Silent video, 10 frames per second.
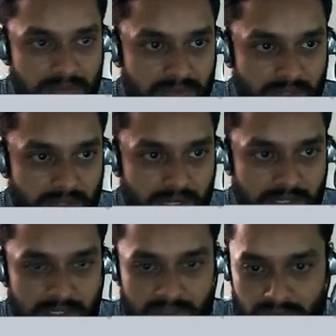The height
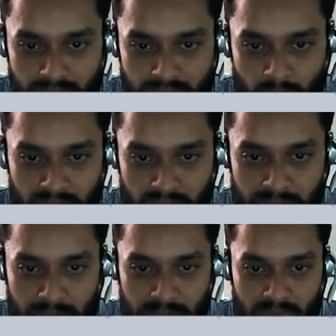is 14
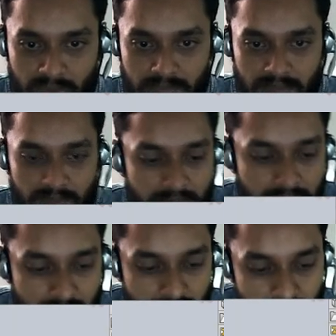mm, so I'm giving
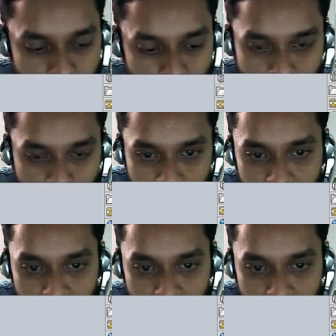14,